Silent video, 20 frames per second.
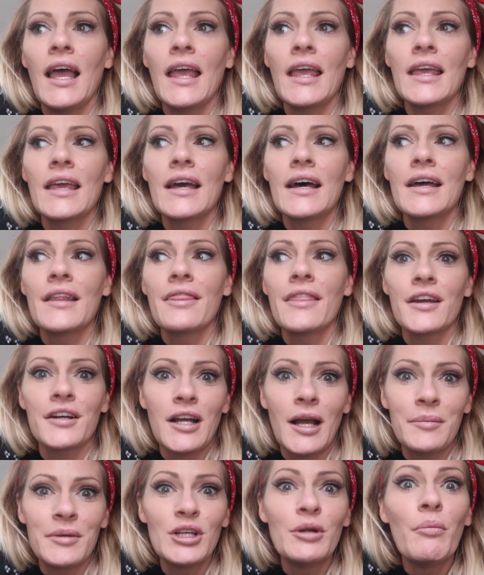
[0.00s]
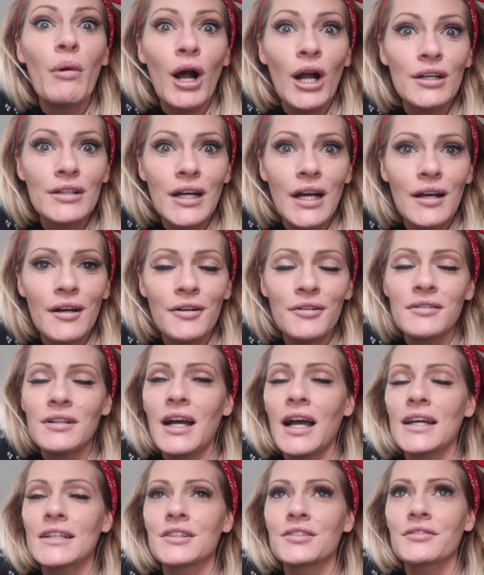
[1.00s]
and they're coming tomorrow
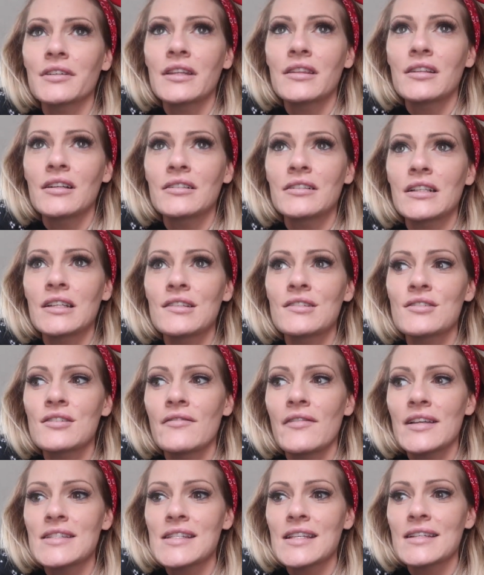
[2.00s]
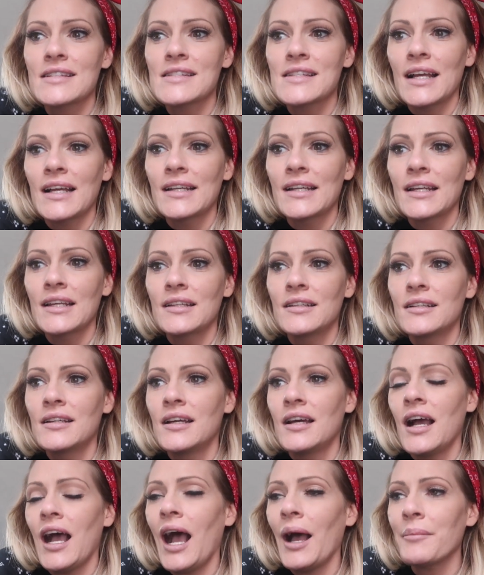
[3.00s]
at 3.30, so that's exciting.
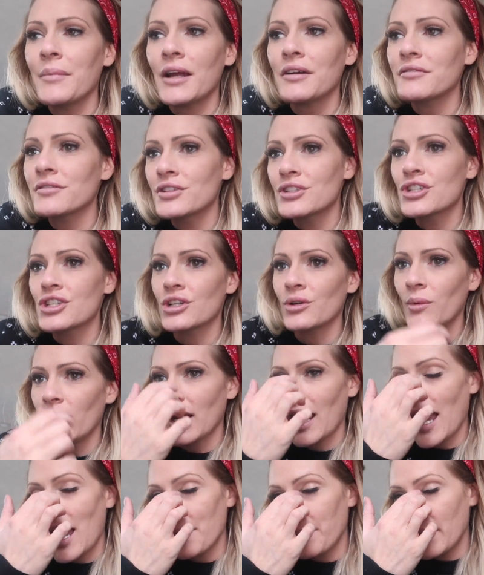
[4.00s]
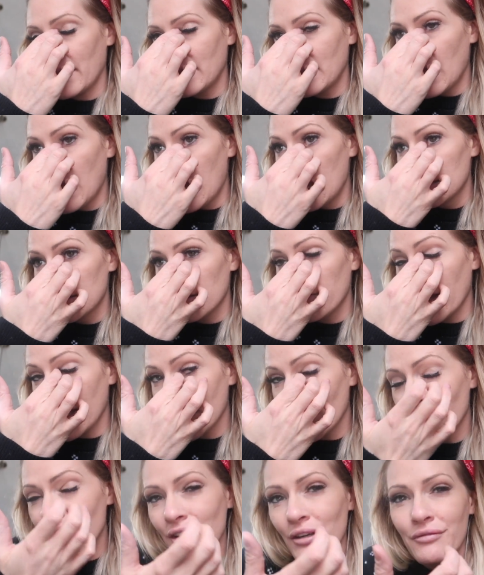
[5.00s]
I'm not really sure what happened. The
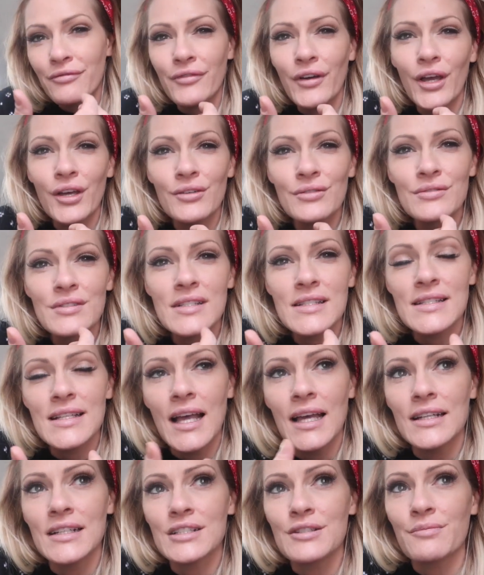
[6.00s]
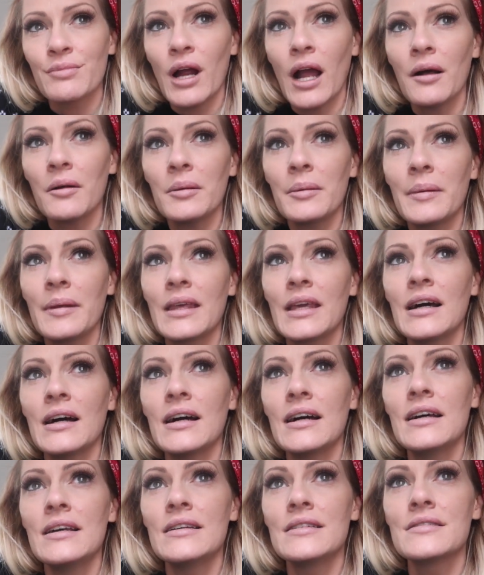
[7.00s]
lady on the phone said it's probably
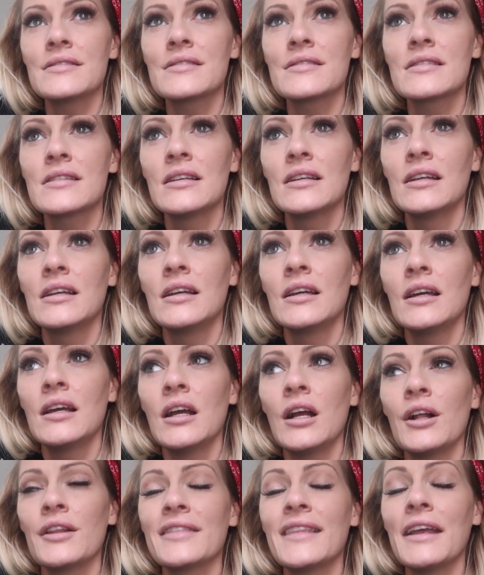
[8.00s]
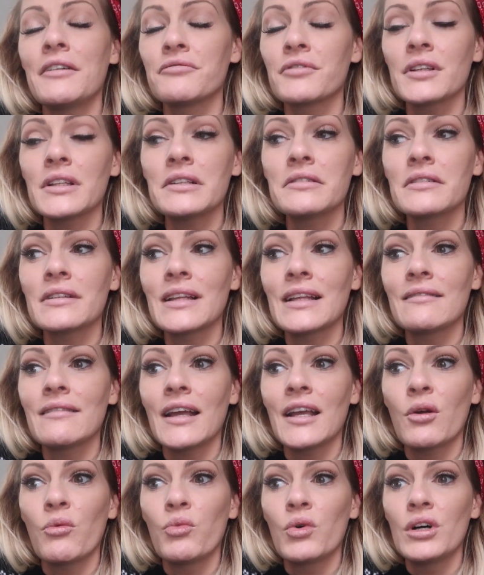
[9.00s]
because they really, really
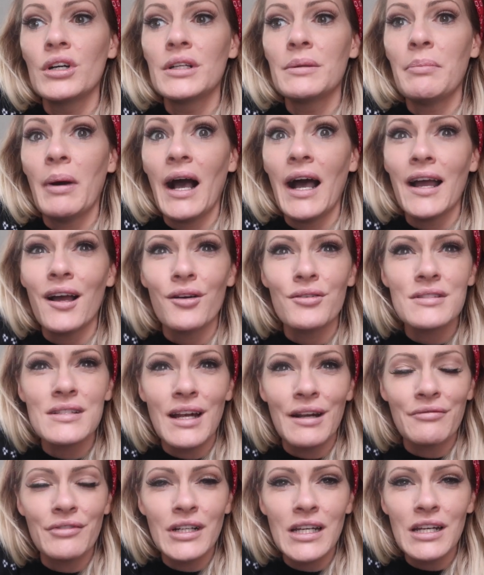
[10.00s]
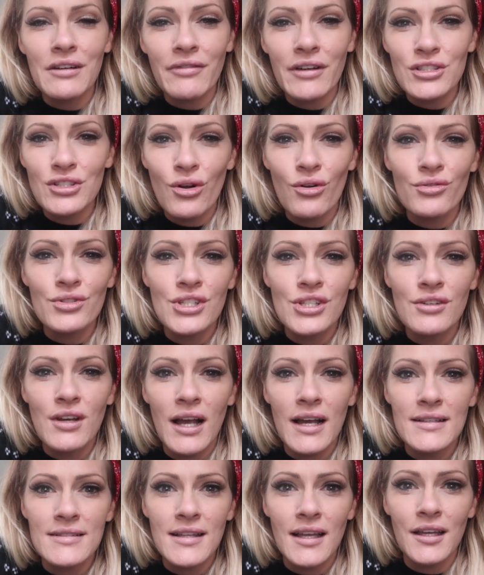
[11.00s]
like wood piles. And I forget if I told you
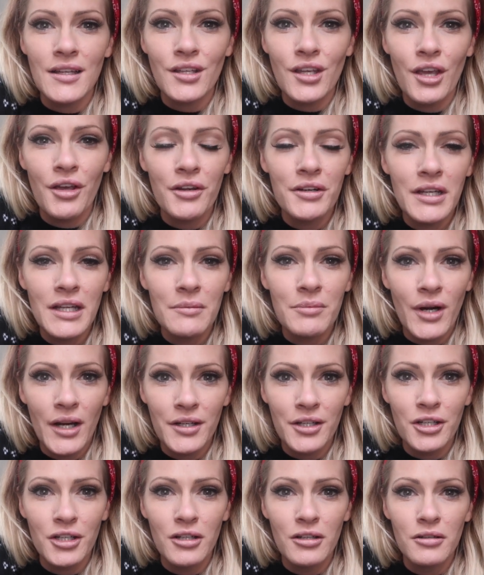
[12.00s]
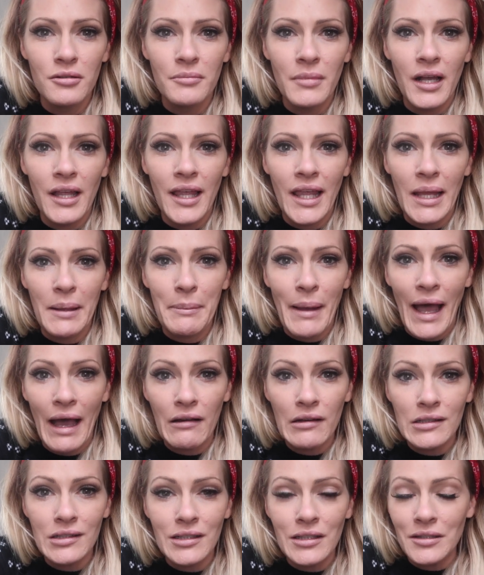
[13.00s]
guys that Cody brought home a
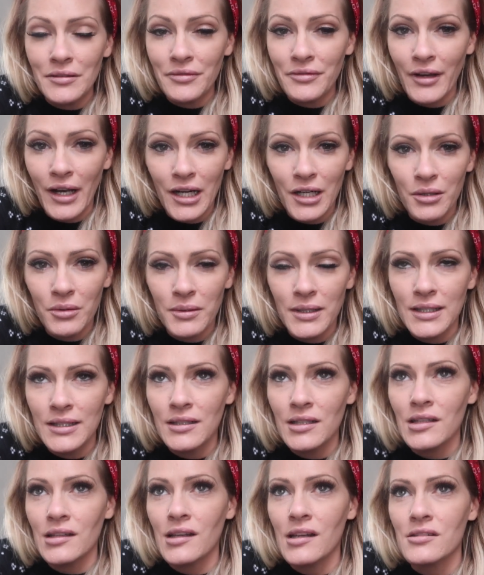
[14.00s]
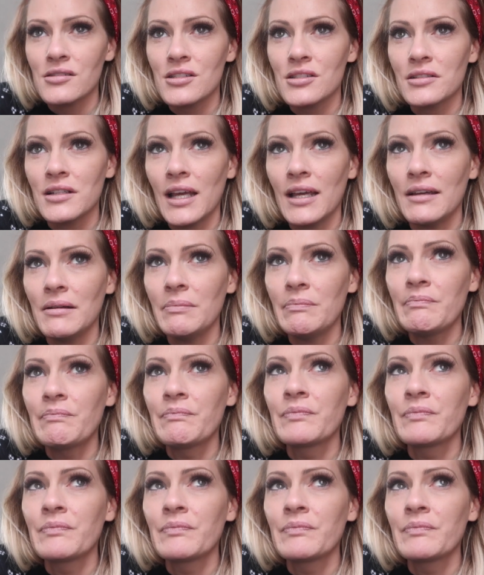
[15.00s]
pallet of firewood yesterday.